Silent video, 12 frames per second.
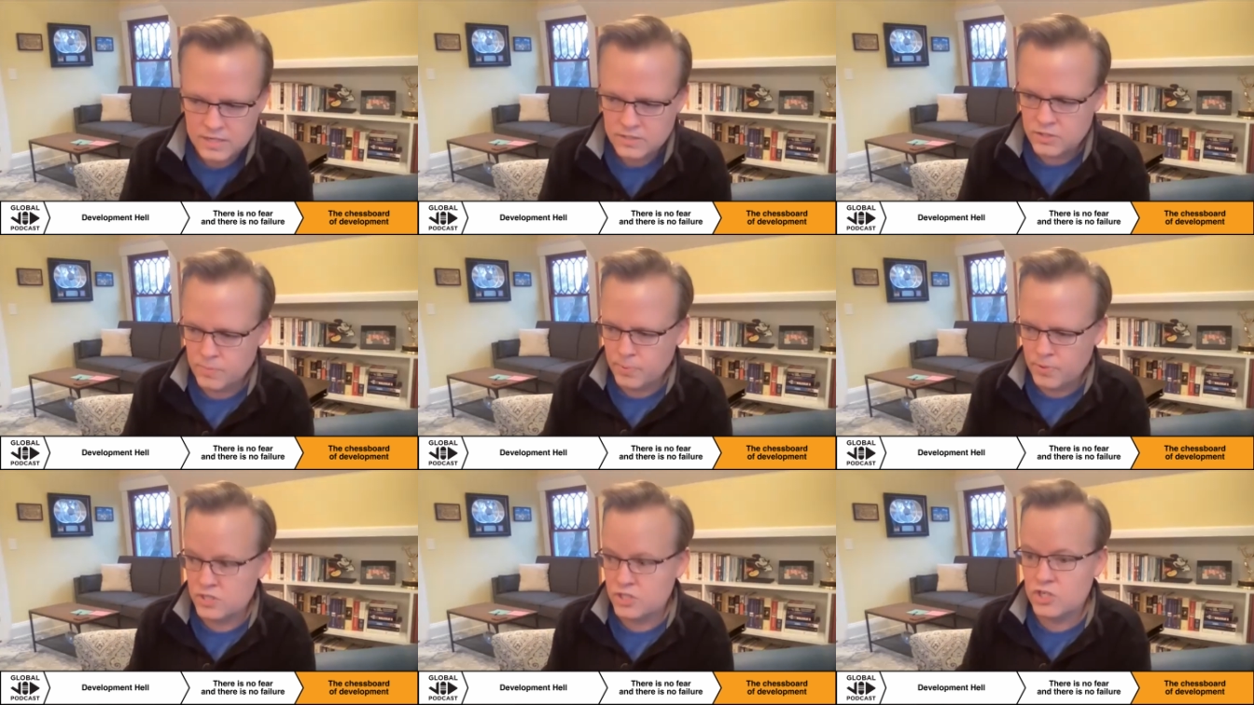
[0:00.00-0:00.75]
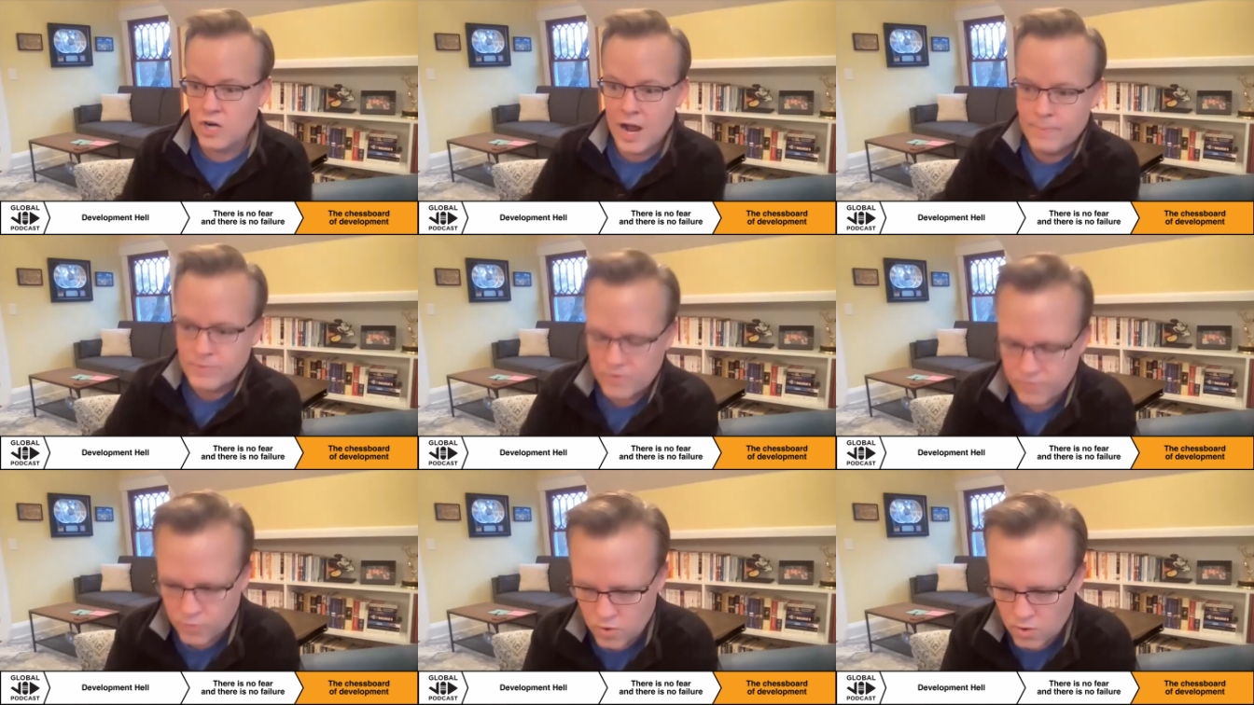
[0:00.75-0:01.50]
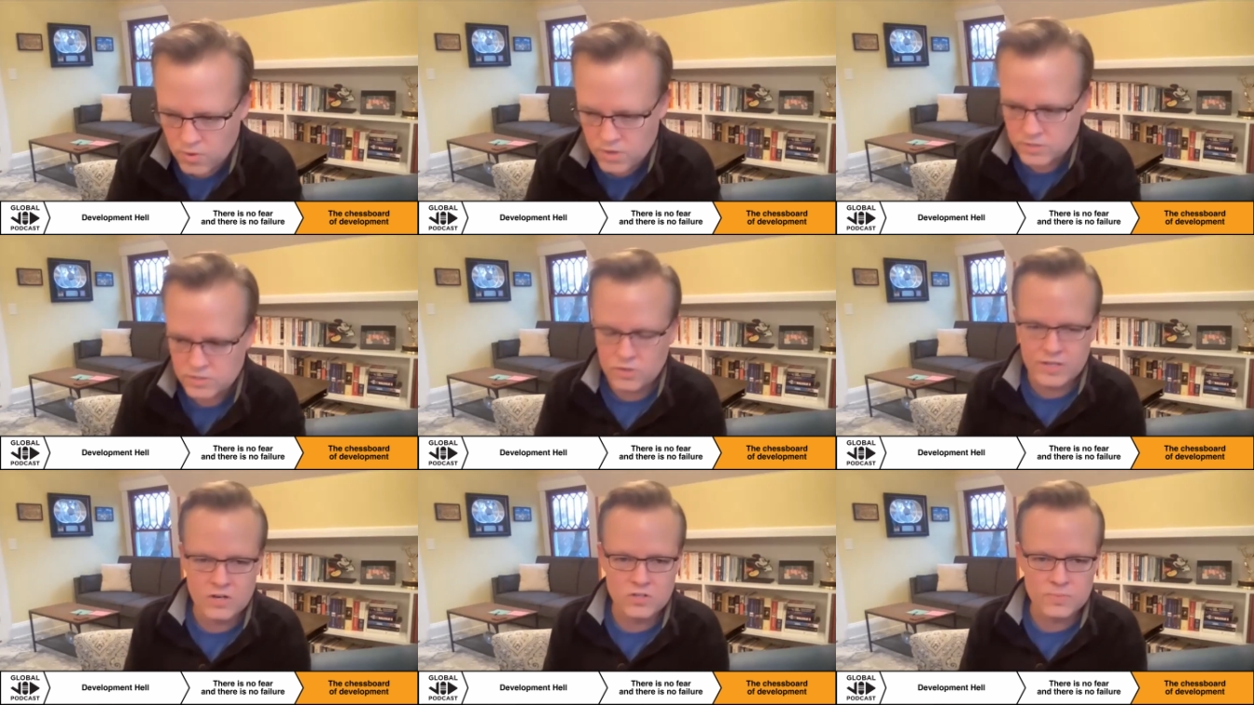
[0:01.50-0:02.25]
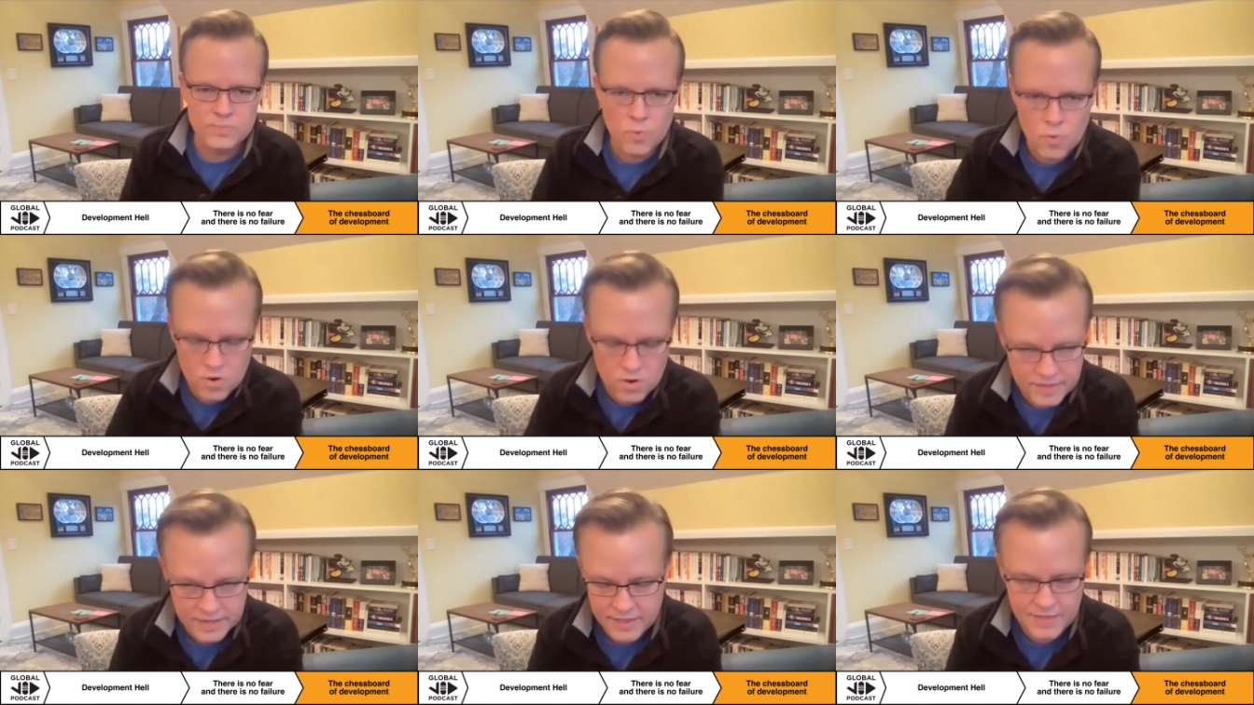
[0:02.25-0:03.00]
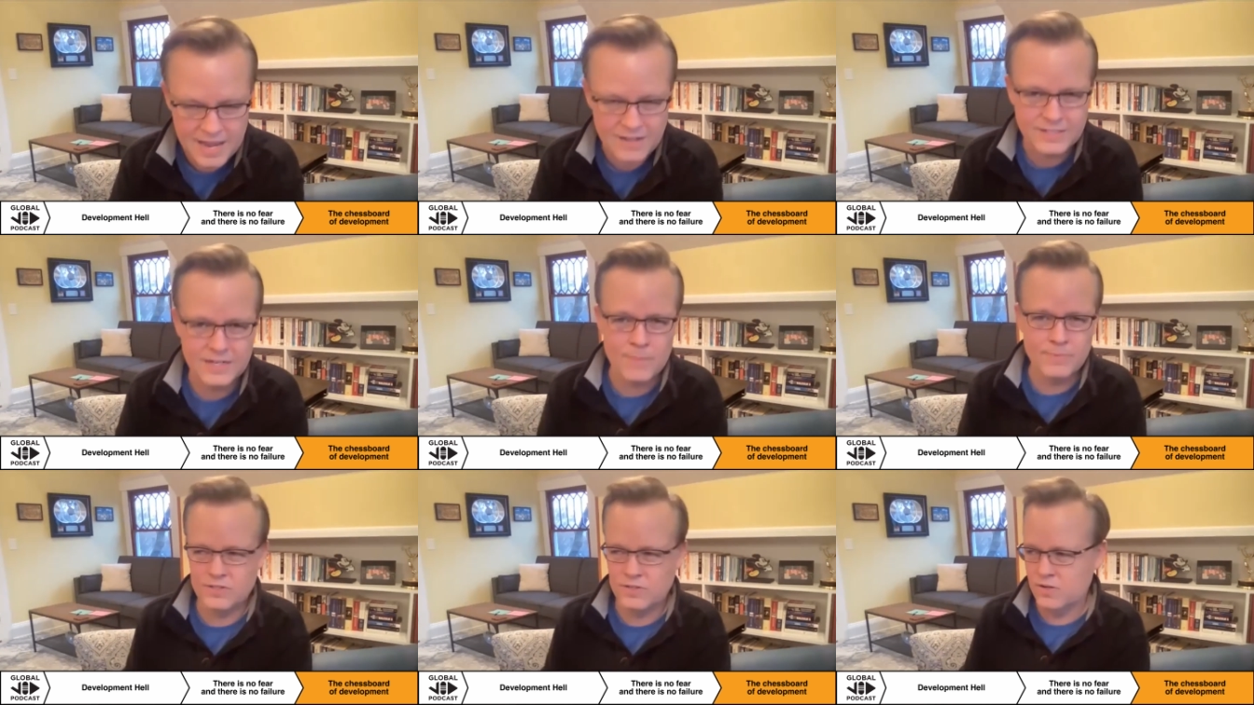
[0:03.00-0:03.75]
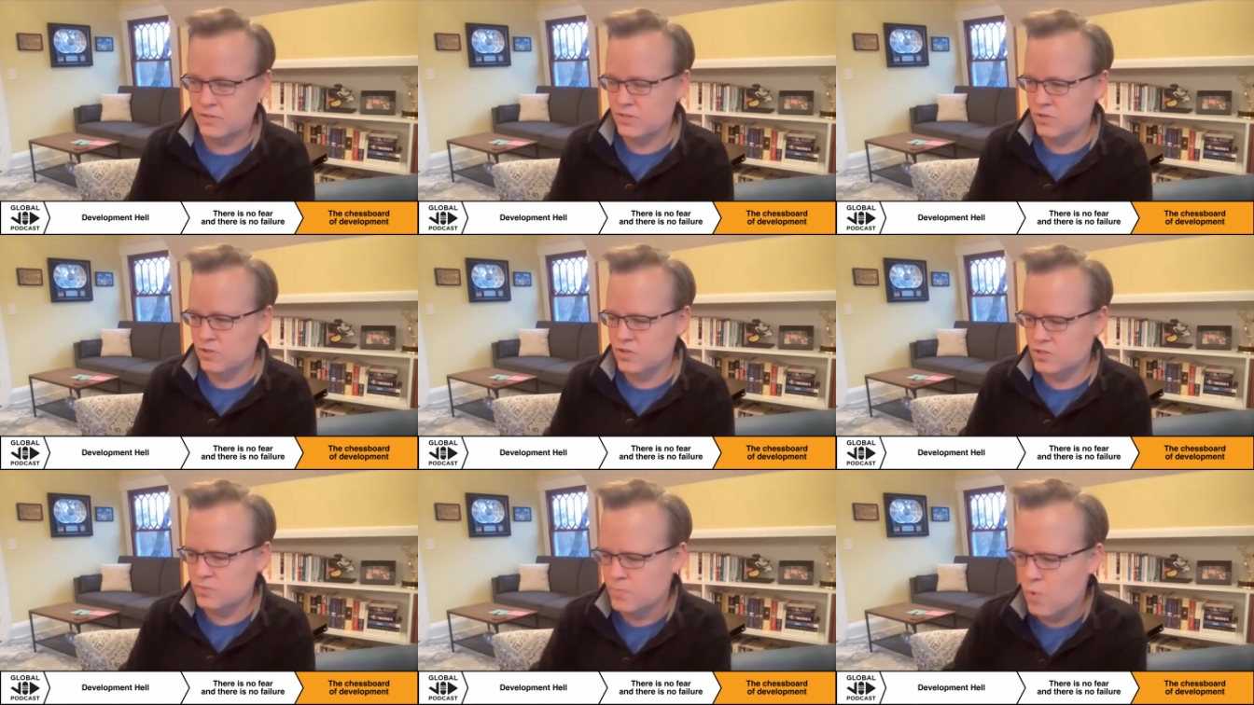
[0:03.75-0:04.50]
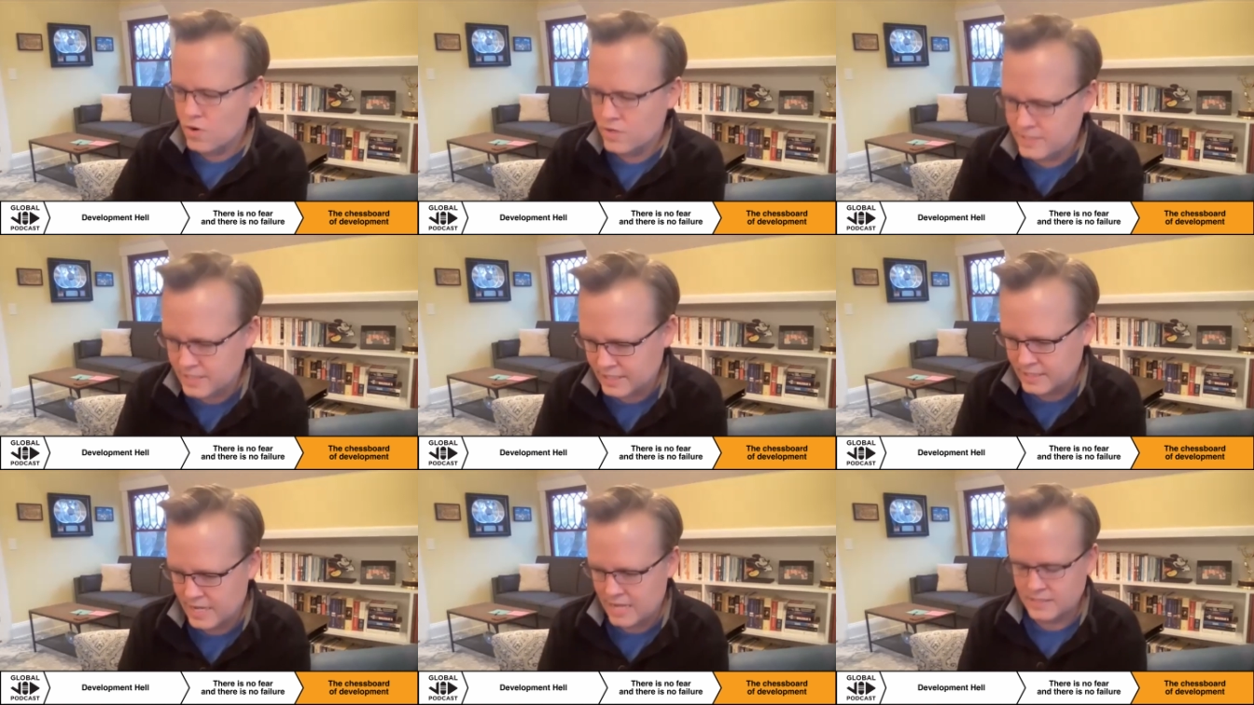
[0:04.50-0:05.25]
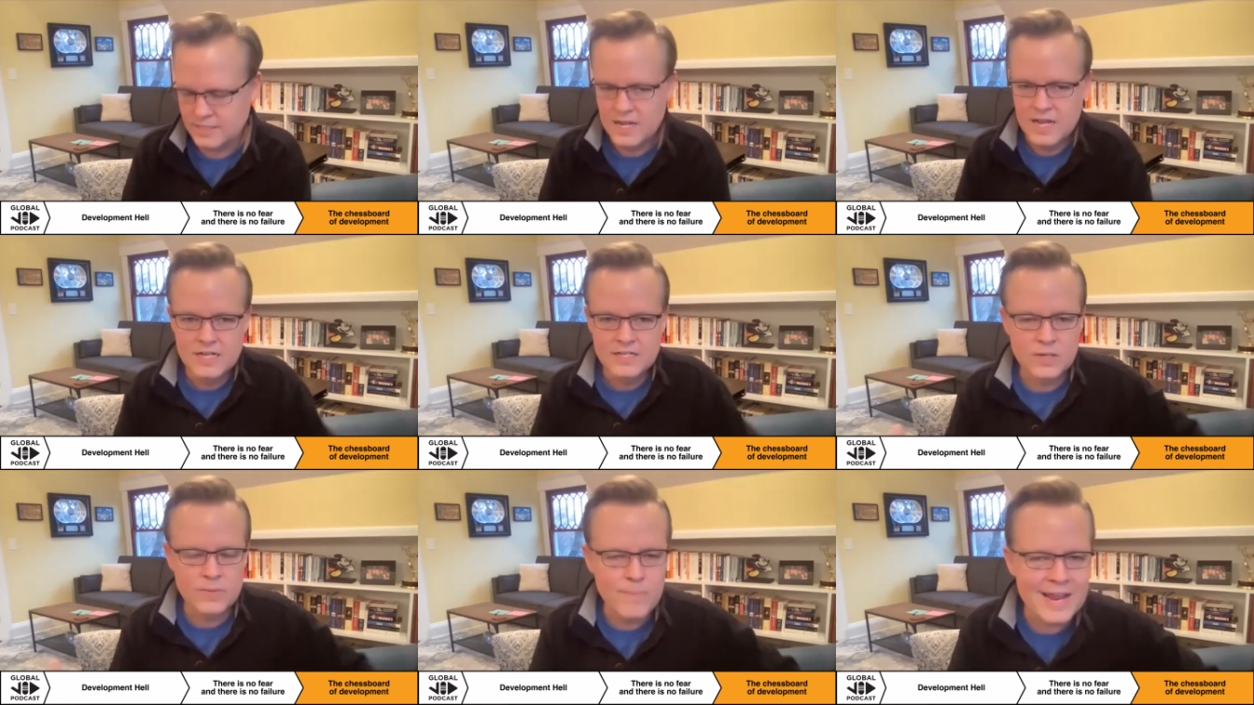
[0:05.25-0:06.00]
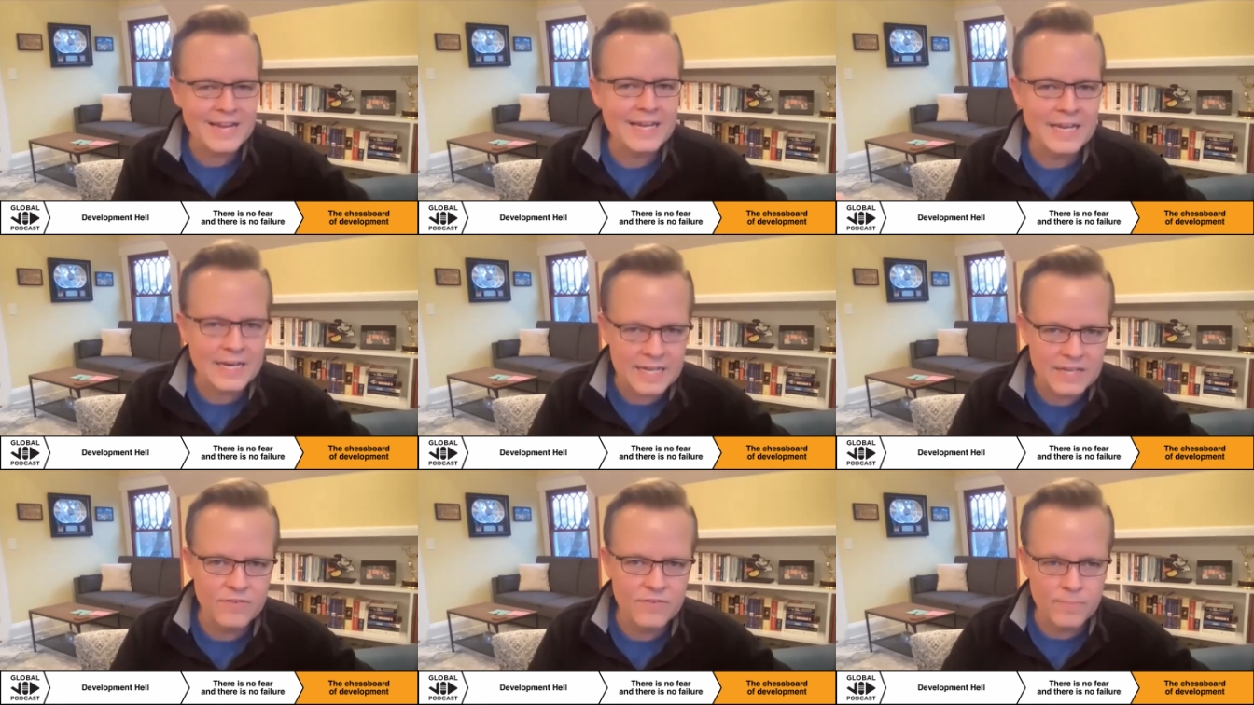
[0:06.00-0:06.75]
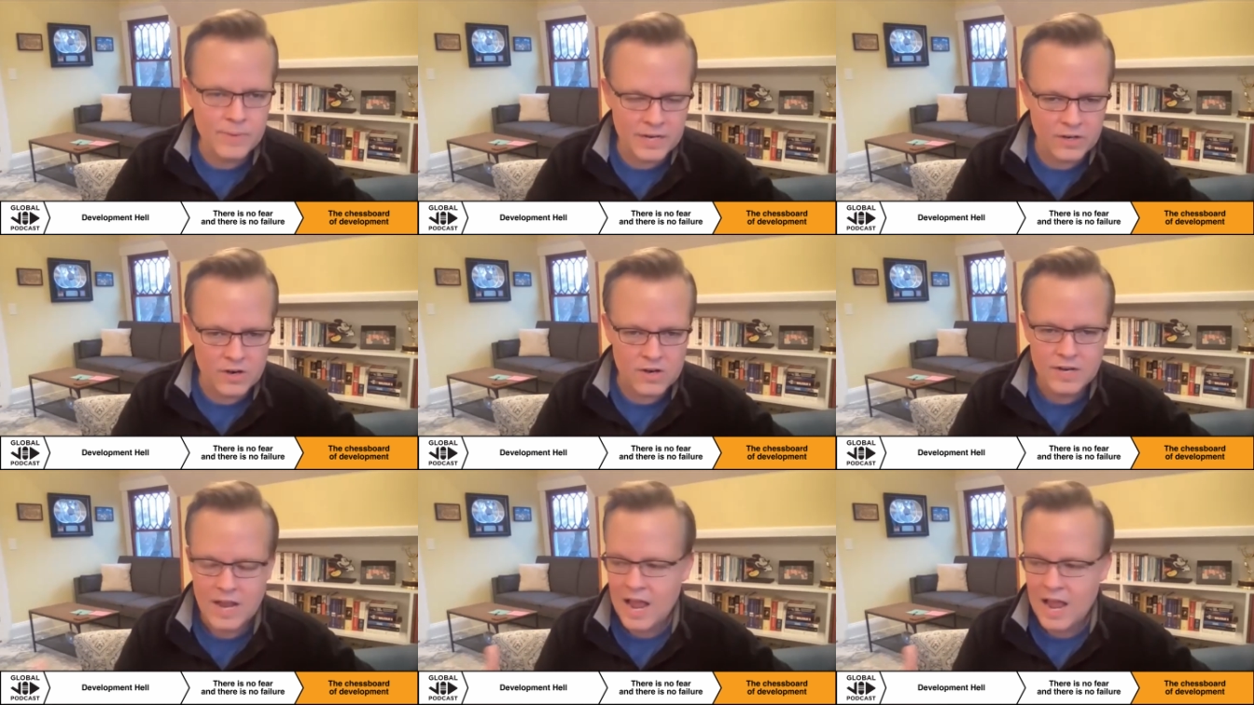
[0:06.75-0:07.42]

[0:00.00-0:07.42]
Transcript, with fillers: to push Chopped forward, so there's more than 1,000 episodes, so there's more success, to make it even bigger?